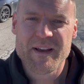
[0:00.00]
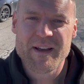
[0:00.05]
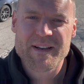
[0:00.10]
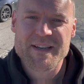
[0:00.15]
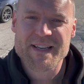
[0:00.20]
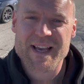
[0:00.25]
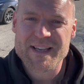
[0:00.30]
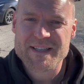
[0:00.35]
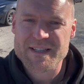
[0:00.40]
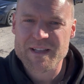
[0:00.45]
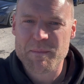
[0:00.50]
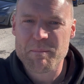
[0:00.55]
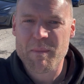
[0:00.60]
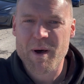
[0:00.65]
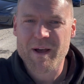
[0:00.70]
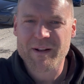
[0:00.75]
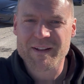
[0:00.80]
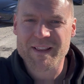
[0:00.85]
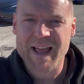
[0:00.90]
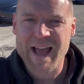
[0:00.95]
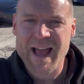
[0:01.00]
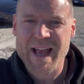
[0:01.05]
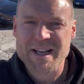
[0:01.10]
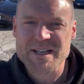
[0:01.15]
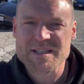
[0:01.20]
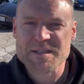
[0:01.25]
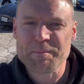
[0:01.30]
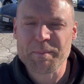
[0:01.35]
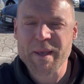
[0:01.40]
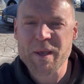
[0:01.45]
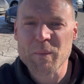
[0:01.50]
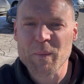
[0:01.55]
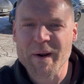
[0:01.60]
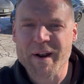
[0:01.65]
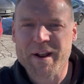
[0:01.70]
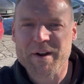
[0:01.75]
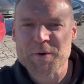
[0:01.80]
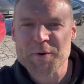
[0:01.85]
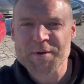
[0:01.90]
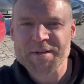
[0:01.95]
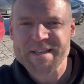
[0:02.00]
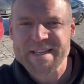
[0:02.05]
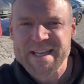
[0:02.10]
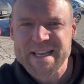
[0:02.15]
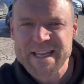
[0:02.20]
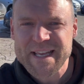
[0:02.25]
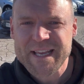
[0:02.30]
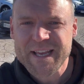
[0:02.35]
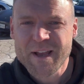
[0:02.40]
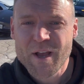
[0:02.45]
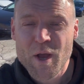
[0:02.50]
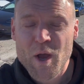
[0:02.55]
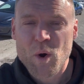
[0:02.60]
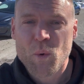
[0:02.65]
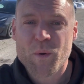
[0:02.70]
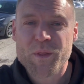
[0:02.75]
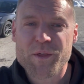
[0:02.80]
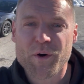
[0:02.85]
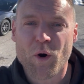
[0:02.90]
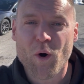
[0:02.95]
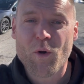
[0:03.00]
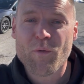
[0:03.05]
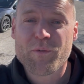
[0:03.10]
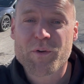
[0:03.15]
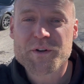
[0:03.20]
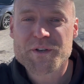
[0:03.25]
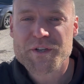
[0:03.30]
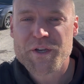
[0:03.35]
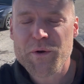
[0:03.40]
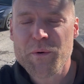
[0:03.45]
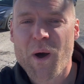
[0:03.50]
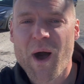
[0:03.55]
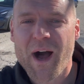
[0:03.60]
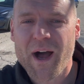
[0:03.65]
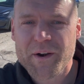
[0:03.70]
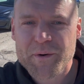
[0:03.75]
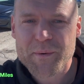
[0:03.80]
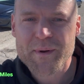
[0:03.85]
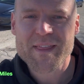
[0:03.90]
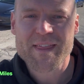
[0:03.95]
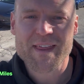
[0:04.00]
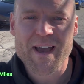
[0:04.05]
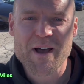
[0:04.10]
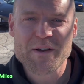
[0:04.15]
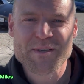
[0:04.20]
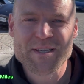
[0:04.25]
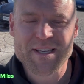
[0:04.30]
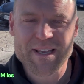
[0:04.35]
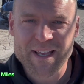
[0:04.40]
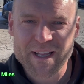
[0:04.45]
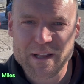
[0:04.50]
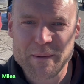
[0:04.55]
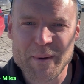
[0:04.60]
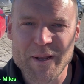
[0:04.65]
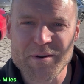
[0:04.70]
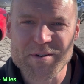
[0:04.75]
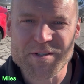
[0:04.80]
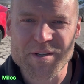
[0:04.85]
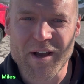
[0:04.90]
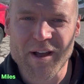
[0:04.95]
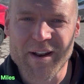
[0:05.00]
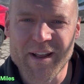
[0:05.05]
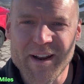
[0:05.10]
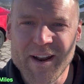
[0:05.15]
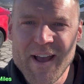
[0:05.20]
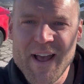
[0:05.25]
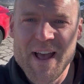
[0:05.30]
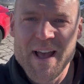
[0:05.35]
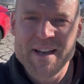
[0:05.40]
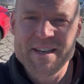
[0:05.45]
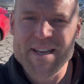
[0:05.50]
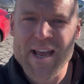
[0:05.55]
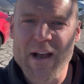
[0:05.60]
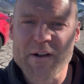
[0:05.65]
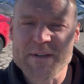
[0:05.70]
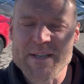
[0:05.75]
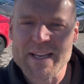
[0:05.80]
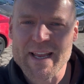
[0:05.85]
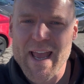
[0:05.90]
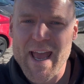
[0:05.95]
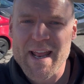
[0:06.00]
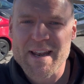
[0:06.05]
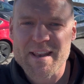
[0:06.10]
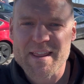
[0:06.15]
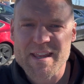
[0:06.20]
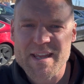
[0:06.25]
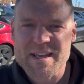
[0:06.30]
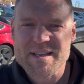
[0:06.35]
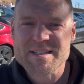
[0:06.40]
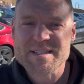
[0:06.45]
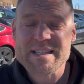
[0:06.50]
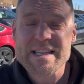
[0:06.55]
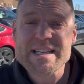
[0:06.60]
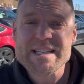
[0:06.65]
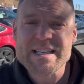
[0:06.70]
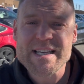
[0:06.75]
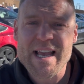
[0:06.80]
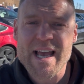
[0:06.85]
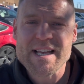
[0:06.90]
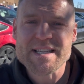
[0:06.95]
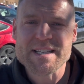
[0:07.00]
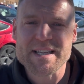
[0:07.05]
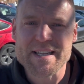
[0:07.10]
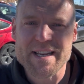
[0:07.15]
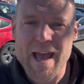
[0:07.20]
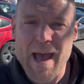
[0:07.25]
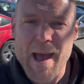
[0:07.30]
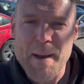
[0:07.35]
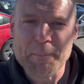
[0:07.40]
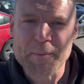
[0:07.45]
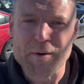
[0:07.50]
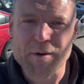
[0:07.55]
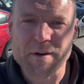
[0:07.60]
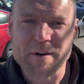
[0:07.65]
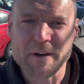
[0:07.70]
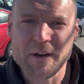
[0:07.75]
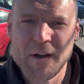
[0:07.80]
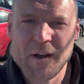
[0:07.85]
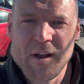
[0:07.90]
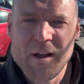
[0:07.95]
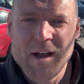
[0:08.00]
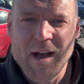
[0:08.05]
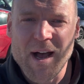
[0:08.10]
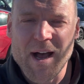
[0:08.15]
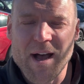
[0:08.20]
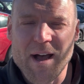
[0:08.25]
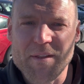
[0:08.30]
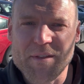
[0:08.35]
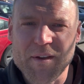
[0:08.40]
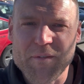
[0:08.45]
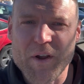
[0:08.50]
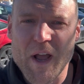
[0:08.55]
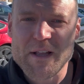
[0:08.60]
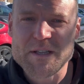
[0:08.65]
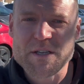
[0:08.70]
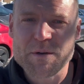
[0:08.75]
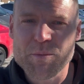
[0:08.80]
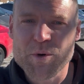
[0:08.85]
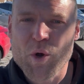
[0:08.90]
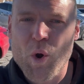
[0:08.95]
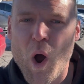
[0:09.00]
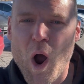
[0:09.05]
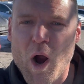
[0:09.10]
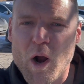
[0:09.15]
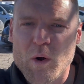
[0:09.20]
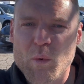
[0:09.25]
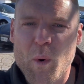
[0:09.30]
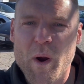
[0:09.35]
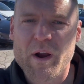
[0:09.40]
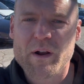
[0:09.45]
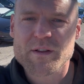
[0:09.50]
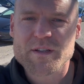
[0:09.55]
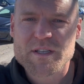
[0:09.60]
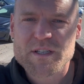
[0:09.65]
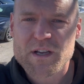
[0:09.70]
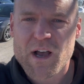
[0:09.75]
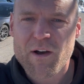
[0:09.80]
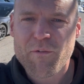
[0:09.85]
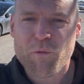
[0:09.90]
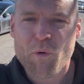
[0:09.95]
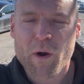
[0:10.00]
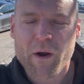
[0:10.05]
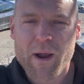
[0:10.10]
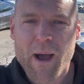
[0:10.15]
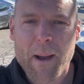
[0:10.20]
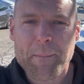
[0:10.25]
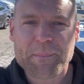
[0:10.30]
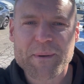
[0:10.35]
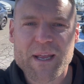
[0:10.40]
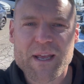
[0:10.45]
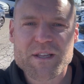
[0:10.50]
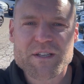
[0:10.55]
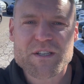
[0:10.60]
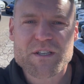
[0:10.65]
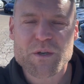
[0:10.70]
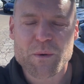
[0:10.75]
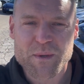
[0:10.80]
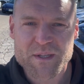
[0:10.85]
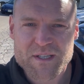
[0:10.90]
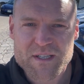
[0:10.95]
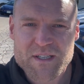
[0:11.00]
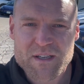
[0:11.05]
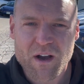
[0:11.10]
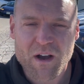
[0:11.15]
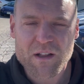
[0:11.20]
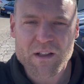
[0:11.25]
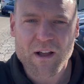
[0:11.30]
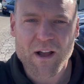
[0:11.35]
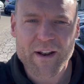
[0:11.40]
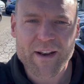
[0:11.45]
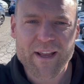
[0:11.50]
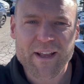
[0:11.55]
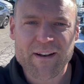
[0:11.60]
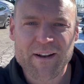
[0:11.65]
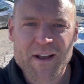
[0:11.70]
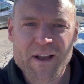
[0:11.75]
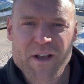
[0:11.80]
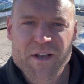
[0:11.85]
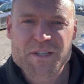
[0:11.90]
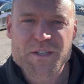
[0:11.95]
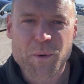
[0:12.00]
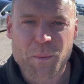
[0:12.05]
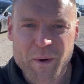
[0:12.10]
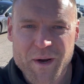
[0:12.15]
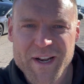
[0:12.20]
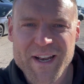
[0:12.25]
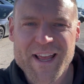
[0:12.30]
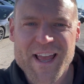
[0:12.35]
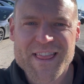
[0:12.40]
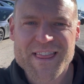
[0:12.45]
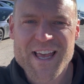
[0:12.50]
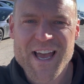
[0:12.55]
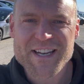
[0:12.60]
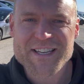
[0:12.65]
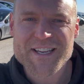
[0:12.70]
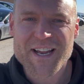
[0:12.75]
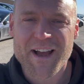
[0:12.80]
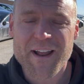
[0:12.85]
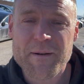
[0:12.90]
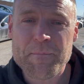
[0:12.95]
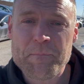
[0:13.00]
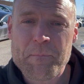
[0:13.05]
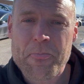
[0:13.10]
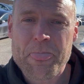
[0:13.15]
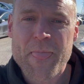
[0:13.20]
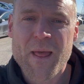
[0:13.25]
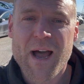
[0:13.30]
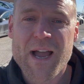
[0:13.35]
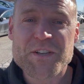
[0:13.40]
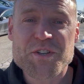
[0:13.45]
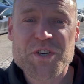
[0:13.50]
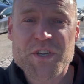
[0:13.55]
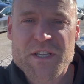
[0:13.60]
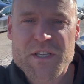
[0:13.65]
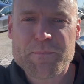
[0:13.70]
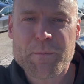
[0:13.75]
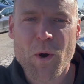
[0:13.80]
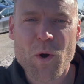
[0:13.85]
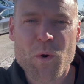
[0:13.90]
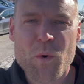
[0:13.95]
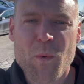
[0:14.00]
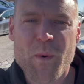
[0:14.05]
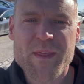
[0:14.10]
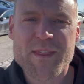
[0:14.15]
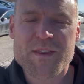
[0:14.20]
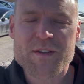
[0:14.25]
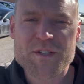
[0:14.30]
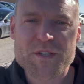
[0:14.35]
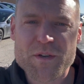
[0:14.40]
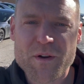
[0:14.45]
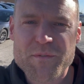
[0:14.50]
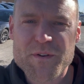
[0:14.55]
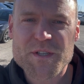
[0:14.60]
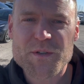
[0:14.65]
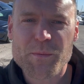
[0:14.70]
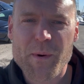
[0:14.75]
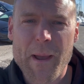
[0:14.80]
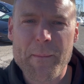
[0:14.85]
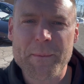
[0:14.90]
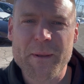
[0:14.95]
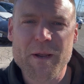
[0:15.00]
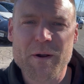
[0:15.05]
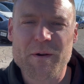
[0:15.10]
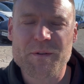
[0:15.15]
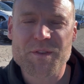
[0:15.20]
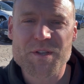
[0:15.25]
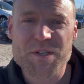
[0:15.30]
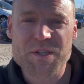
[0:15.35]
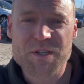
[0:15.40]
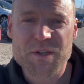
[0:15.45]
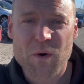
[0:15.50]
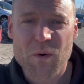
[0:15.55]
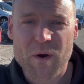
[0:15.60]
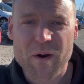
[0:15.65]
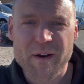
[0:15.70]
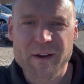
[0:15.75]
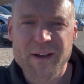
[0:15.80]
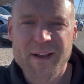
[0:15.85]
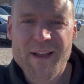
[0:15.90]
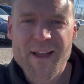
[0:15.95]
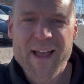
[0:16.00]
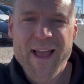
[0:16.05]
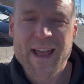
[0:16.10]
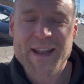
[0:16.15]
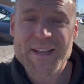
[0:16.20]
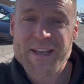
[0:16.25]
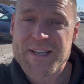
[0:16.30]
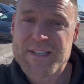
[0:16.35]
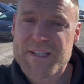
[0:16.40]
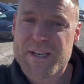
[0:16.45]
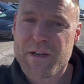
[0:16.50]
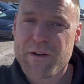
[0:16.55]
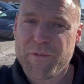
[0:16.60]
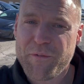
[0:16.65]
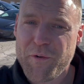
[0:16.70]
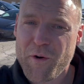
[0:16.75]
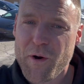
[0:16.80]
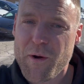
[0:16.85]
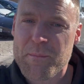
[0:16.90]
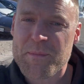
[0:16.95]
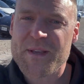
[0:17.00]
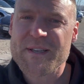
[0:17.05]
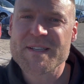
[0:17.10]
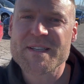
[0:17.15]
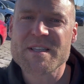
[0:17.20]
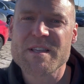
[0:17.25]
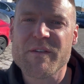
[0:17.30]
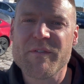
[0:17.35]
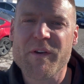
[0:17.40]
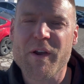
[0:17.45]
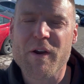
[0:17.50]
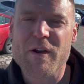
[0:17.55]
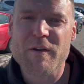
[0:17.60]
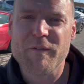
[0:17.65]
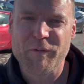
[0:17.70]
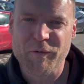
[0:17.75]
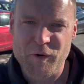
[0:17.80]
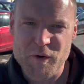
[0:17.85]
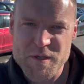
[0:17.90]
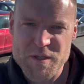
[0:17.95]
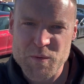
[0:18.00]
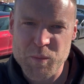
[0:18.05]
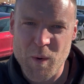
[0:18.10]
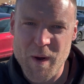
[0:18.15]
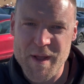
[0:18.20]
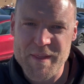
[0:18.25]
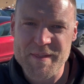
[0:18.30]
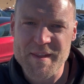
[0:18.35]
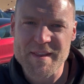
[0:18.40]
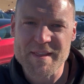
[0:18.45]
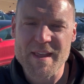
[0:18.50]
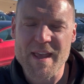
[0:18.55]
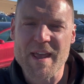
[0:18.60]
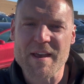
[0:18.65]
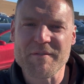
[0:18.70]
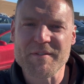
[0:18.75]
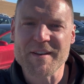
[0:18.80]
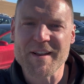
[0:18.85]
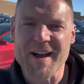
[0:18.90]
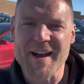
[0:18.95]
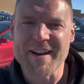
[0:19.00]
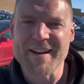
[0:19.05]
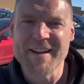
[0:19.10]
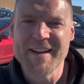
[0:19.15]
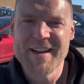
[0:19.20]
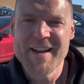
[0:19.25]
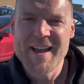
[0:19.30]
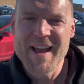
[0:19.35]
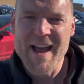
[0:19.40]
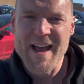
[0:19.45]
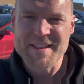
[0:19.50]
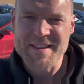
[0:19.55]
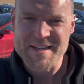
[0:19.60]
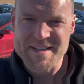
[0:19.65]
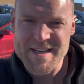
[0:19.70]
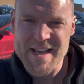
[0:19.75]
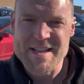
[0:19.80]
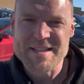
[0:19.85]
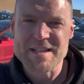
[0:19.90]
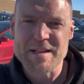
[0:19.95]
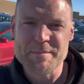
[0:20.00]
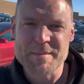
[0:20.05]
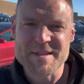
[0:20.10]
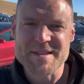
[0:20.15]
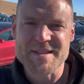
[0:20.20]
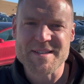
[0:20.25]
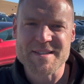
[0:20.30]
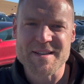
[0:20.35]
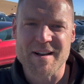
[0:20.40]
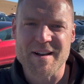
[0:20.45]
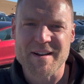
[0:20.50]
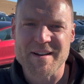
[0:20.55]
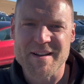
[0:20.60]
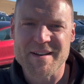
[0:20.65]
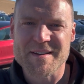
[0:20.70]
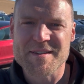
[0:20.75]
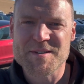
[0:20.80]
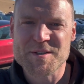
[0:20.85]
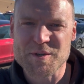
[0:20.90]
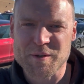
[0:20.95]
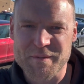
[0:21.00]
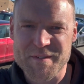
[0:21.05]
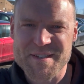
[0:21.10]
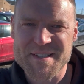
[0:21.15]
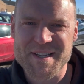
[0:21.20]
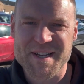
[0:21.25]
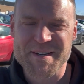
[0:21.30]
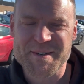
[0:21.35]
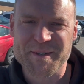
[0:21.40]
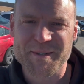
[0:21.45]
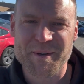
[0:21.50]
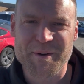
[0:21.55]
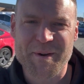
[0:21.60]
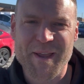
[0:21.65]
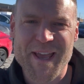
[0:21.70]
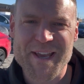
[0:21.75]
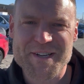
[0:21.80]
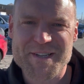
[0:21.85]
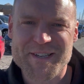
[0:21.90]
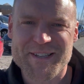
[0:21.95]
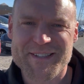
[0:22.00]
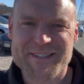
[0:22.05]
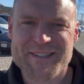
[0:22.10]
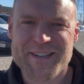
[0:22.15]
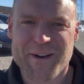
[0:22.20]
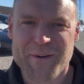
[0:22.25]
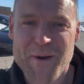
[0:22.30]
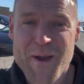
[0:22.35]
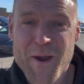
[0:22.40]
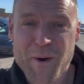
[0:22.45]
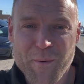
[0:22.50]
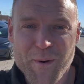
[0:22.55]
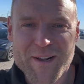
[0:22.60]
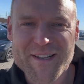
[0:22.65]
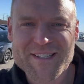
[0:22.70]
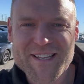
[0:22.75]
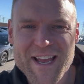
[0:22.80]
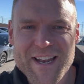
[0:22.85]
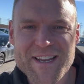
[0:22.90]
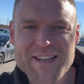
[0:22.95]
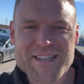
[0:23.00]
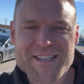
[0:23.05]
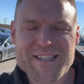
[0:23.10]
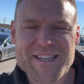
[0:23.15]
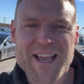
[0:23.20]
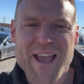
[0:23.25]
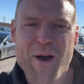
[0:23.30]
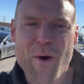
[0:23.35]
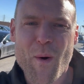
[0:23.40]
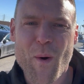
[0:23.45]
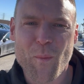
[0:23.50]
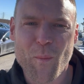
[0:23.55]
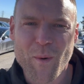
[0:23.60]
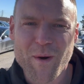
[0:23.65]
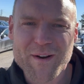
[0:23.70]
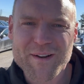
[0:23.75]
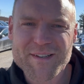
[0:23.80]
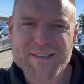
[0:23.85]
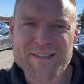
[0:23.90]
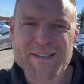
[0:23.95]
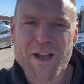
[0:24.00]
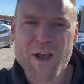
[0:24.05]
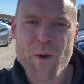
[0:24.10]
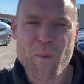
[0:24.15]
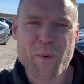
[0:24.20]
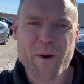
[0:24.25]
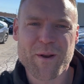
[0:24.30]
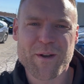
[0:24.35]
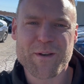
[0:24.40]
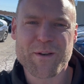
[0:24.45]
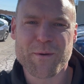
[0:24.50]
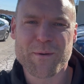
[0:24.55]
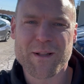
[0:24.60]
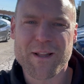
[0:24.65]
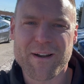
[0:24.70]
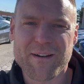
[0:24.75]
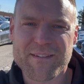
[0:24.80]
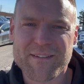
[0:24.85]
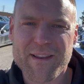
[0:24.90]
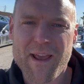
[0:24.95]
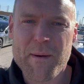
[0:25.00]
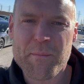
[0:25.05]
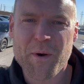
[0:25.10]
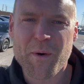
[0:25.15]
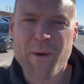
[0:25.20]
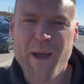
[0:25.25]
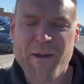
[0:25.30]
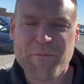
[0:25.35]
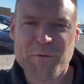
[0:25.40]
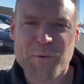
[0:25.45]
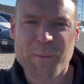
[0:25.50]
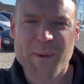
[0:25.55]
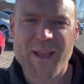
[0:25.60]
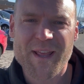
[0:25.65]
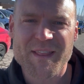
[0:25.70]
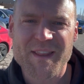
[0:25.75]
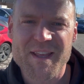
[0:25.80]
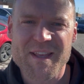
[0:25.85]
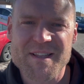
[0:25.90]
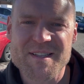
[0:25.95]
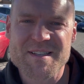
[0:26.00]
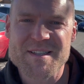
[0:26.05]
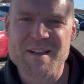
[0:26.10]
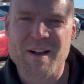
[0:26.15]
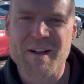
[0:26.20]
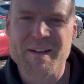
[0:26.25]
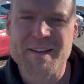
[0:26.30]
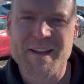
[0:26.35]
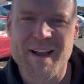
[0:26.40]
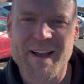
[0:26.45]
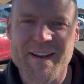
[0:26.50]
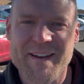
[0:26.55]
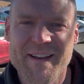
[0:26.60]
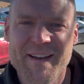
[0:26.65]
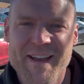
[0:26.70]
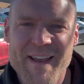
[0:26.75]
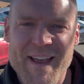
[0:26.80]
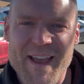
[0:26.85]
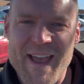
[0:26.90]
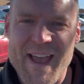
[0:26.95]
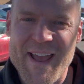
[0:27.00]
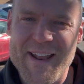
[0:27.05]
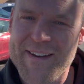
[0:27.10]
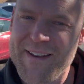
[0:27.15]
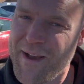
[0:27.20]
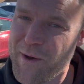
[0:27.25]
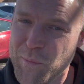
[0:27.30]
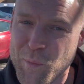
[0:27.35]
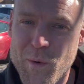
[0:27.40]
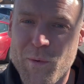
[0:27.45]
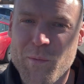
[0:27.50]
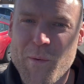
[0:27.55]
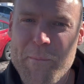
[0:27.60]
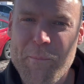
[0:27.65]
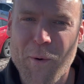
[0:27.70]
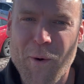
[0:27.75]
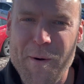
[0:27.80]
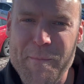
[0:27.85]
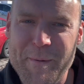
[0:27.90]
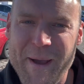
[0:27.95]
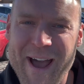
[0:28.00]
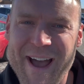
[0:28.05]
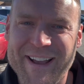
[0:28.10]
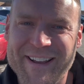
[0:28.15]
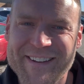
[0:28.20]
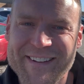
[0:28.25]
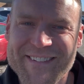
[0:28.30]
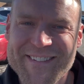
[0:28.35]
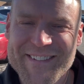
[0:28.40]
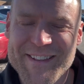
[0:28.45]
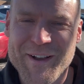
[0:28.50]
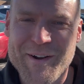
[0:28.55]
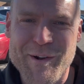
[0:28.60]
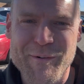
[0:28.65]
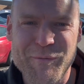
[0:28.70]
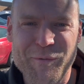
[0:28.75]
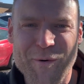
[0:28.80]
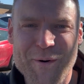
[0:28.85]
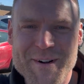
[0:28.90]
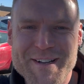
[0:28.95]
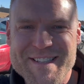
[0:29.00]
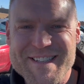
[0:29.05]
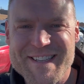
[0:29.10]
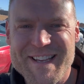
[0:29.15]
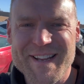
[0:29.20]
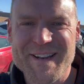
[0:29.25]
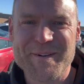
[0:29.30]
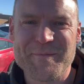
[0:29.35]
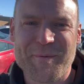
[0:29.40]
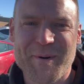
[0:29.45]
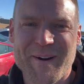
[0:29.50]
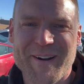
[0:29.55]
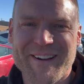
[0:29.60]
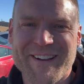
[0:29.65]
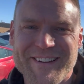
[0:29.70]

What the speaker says: Tesla Model X P100D with over 200,000 kilometers on it down to get the CCS adapter. They've got some new hardware and software updates to install on it, so we're gonna get that done. I just spoke with the service rep here at the store, and he's confirmed this is the very first one that they have done at the Tesla Mississauga Service Center location. So we're excited to see how it works. We're going to do a little demo after we get the install done, and we'll report back. Looking forward to seeing it work.